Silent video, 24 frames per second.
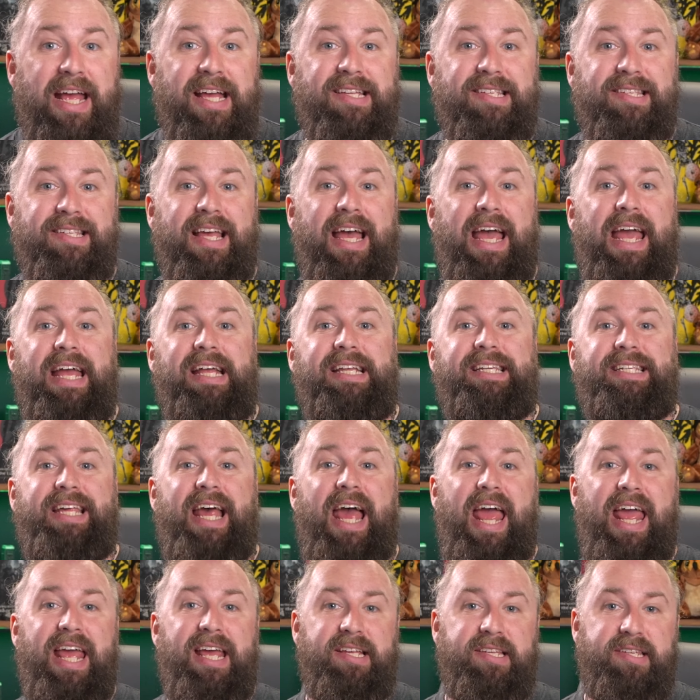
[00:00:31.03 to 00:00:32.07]
is a
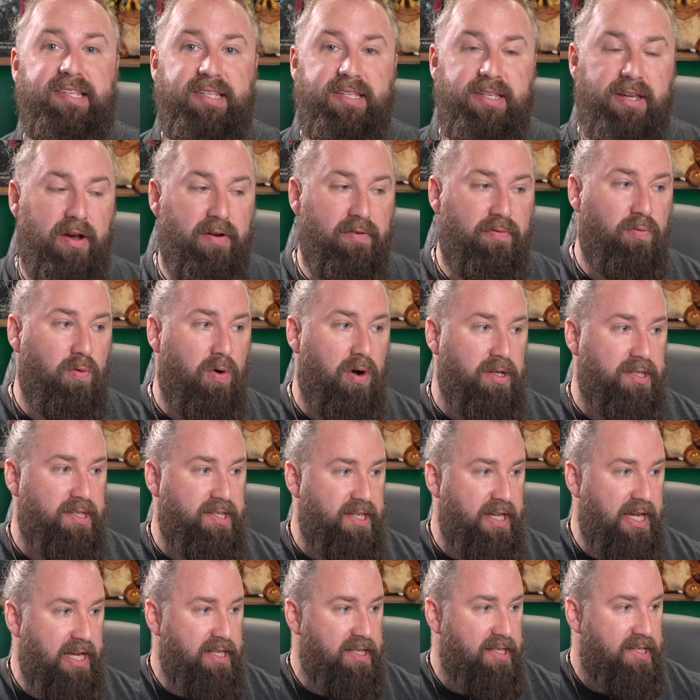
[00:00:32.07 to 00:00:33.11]
taste of what's
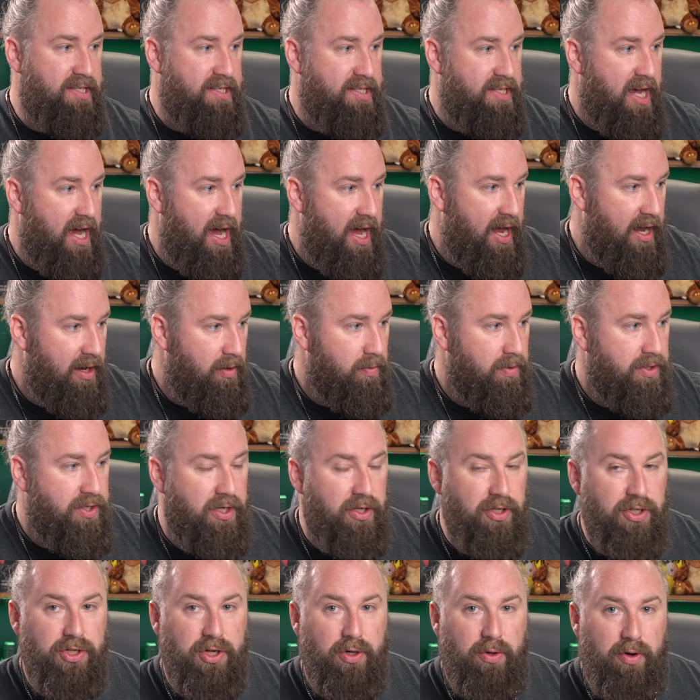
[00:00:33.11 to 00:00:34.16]
inside, which I'll
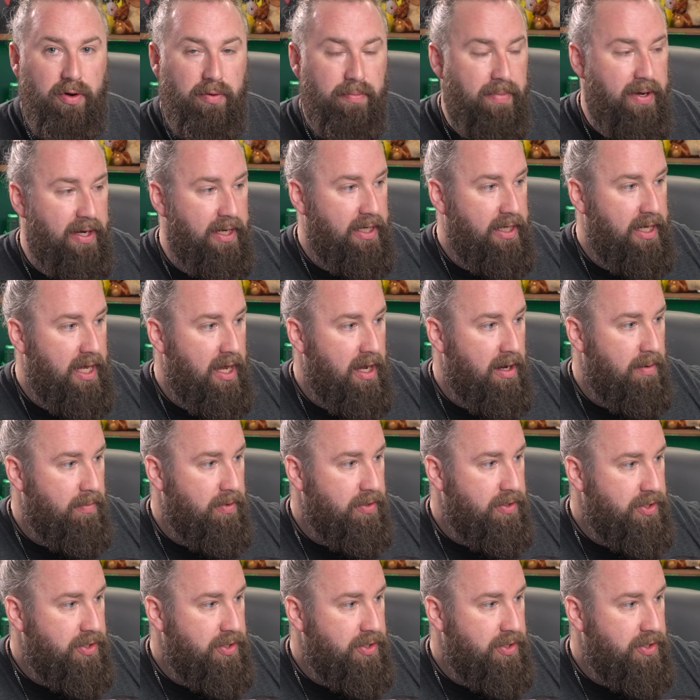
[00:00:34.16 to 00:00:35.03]
show on my camera